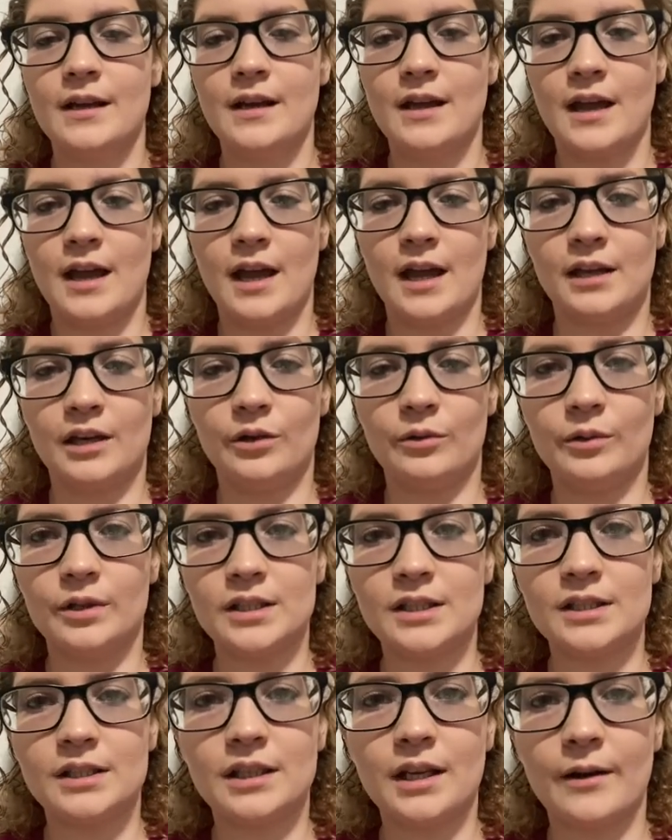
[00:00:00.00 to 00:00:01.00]
And it
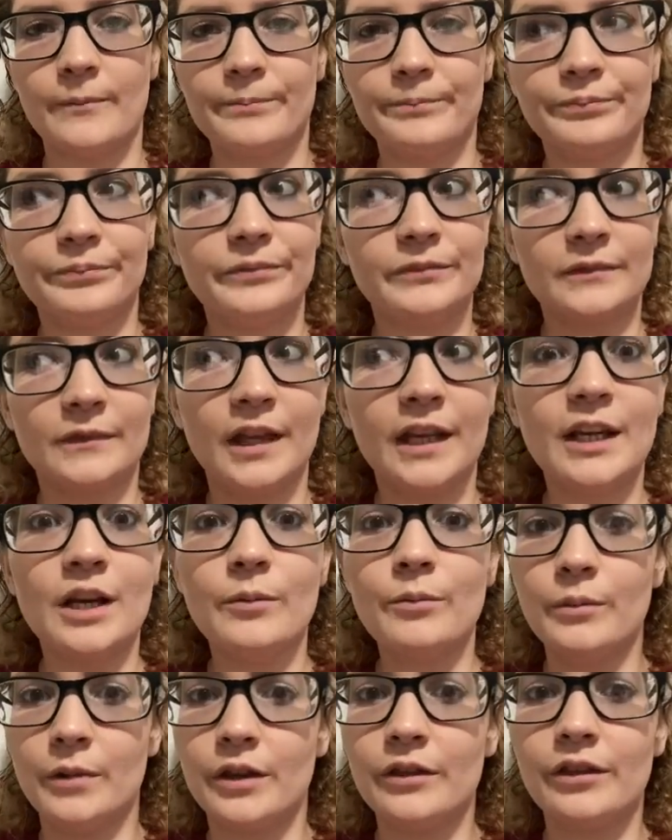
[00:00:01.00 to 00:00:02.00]
was like a
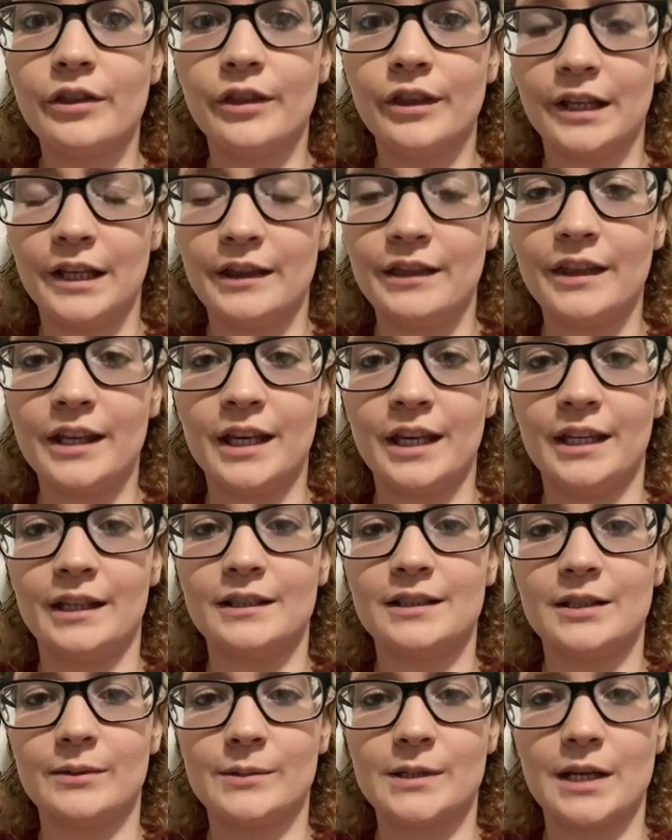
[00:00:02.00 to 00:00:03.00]
monthly thing,
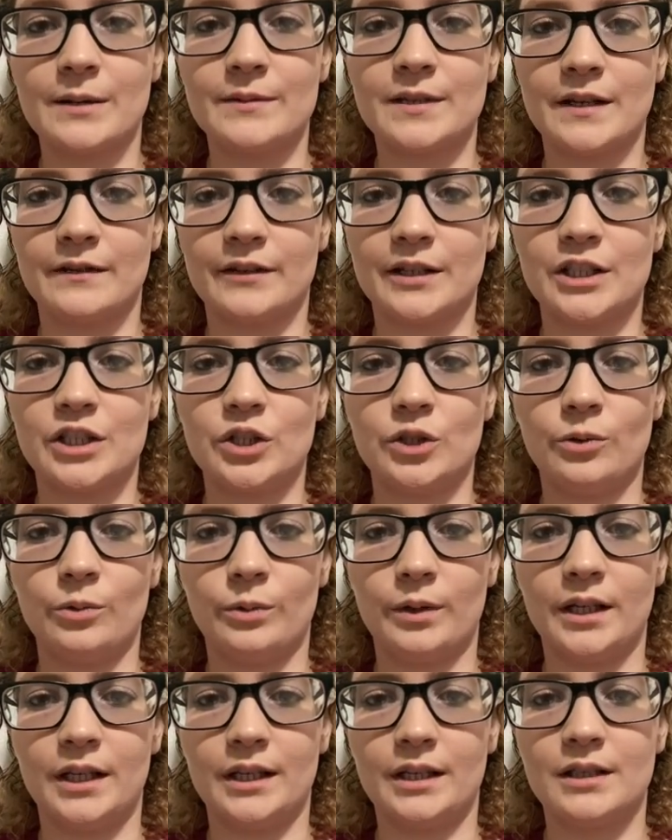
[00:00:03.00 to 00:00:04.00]
sometimes every 2
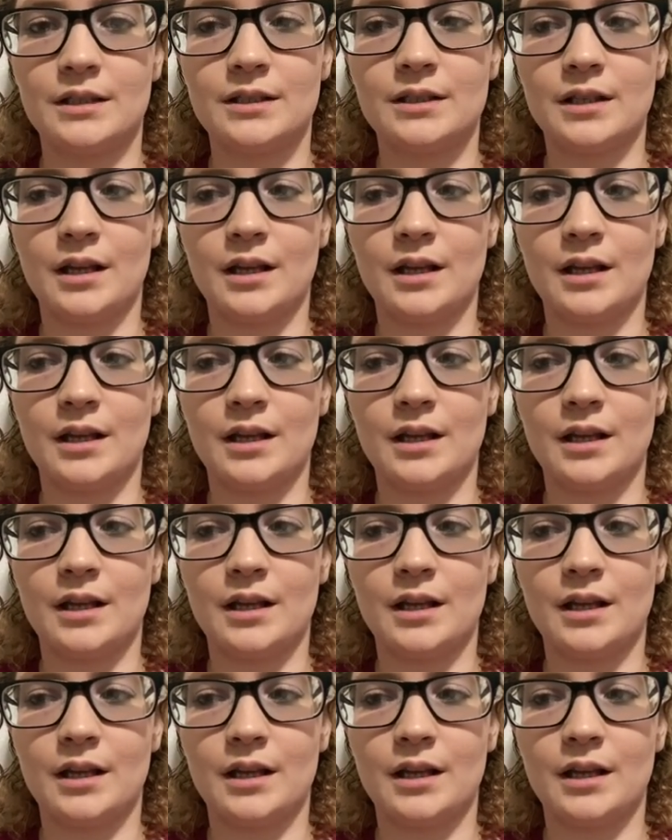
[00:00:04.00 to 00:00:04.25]
weeks.